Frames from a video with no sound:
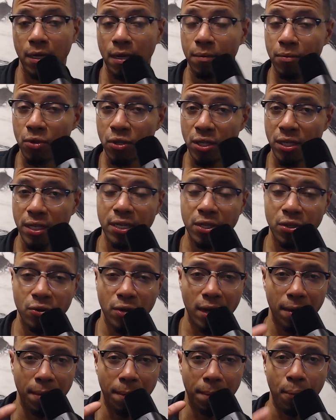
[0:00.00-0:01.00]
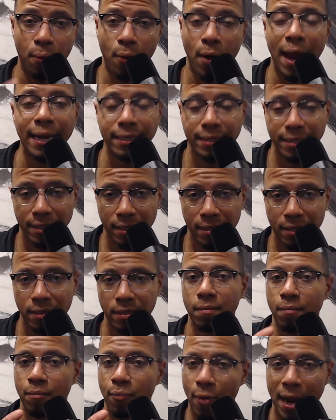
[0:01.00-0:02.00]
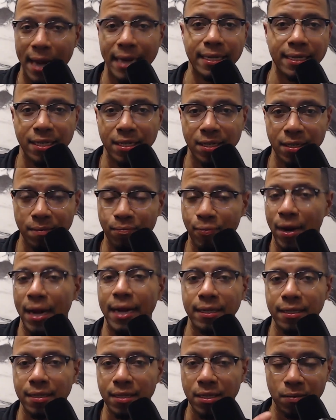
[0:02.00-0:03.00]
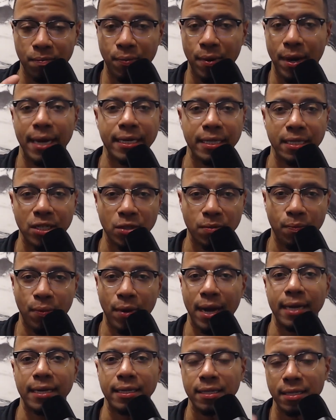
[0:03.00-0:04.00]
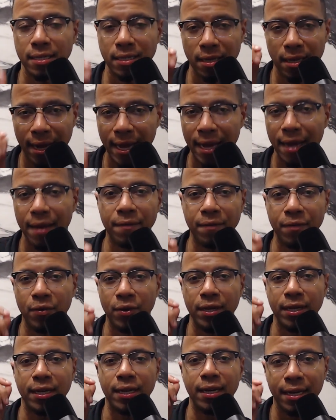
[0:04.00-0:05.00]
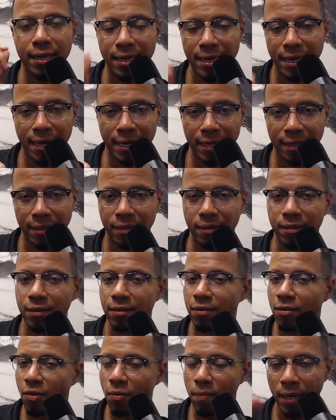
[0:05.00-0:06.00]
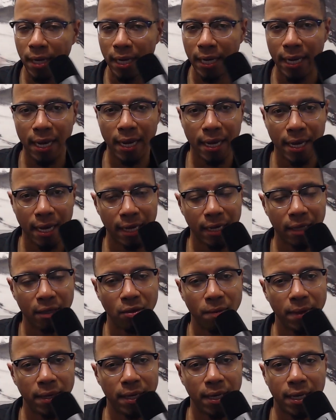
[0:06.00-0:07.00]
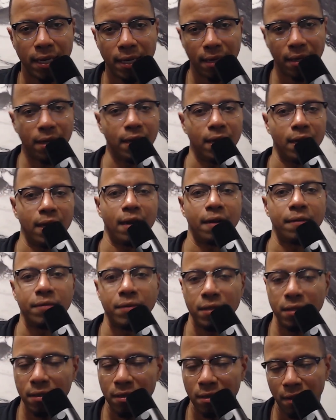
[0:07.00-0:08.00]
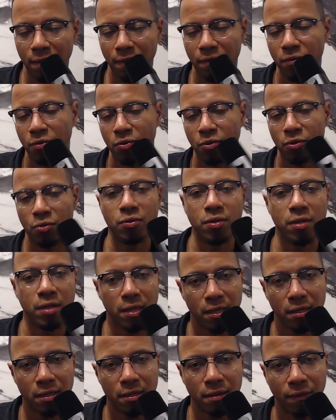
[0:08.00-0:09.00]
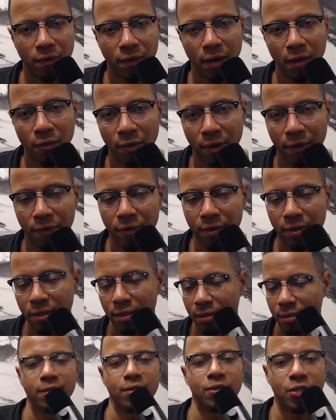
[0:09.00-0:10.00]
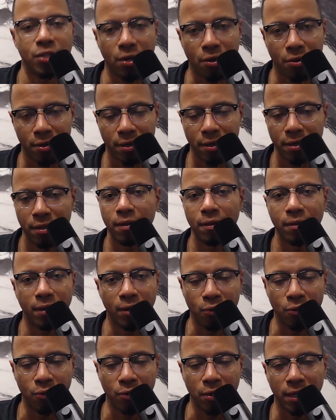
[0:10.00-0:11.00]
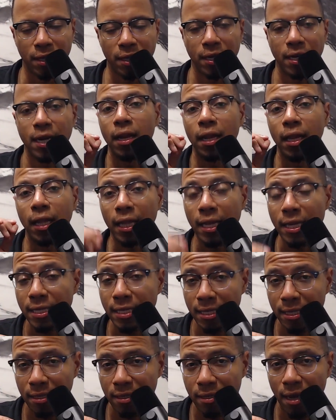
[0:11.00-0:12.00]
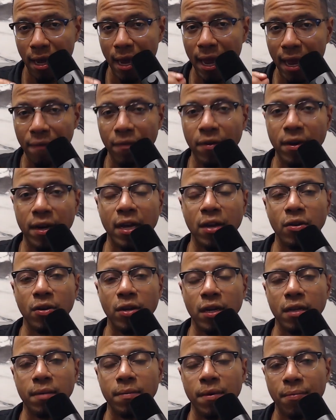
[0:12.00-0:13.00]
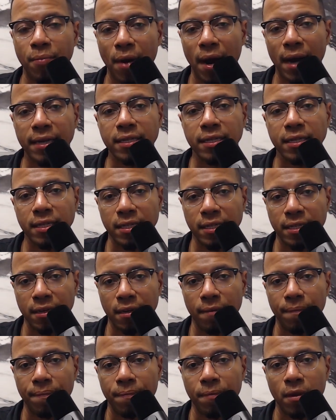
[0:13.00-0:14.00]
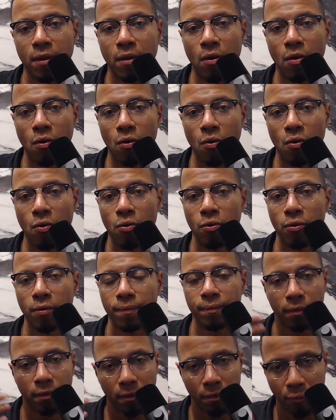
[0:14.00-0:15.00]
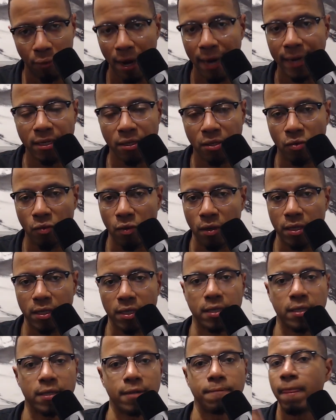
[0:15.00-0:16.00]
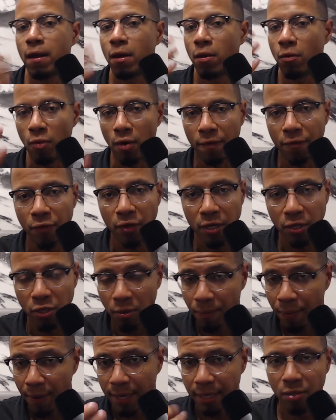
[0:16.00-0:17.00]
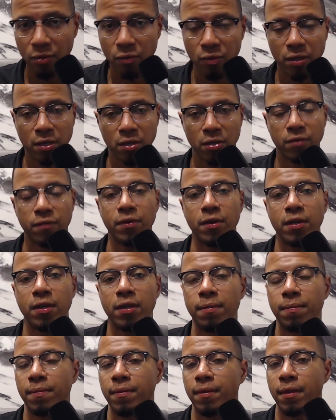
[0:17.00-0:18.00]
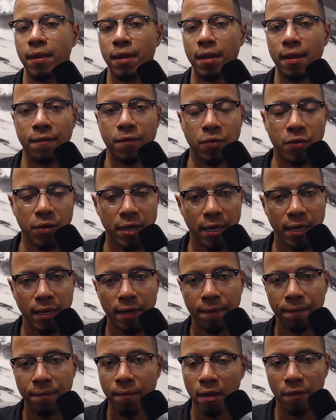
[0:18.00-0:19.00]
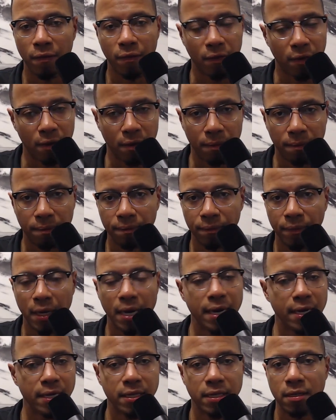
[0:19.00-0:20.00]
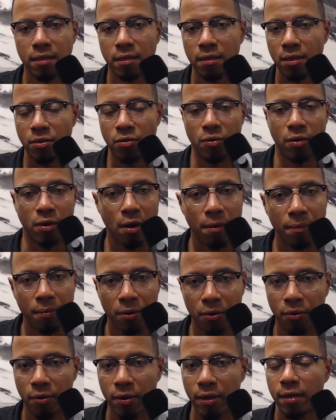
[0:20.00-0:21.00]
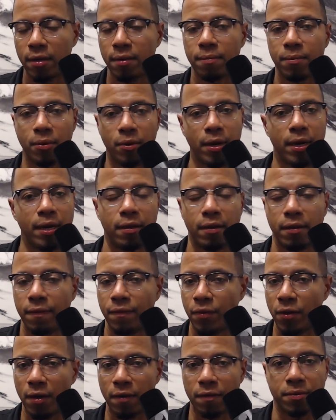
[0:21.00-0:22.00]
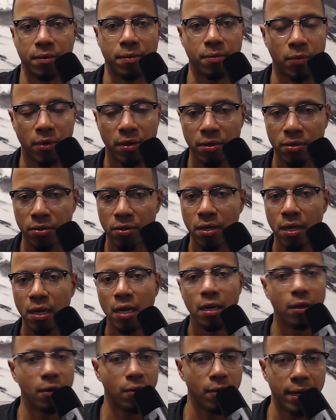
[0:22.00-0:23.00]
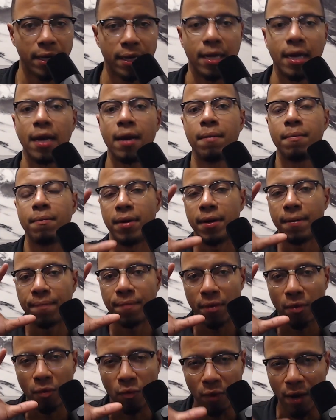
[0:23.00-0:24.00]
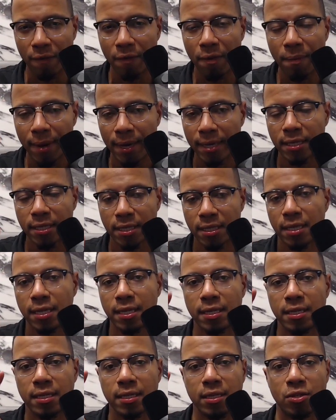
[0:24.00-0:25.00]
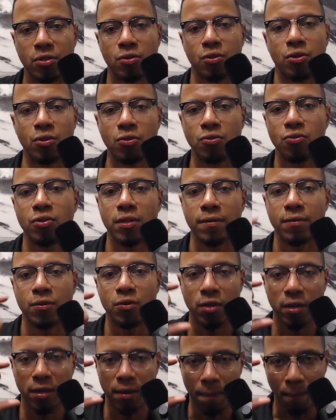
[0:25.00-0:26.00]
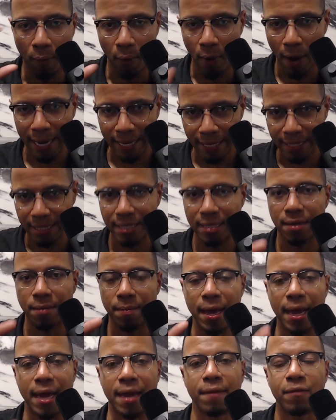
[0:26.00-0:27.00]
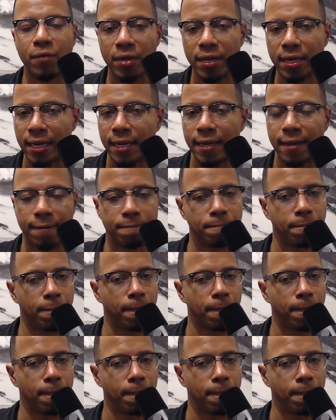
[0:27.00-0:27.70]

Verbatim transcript: Number six, you got to practice. Practice, practice, practice, practice every day. Don't be like AI. Don't be like Allen Iverson. If you're too young for that reference, sorry, Google it. Listen, every day you need to be practicing on practice questions. Wherever you get your practice questions from, if you get it from us and you're in our program, great. If you get it from somewhere else, great. But whatever practice tests that you're using, you need to practice them every day,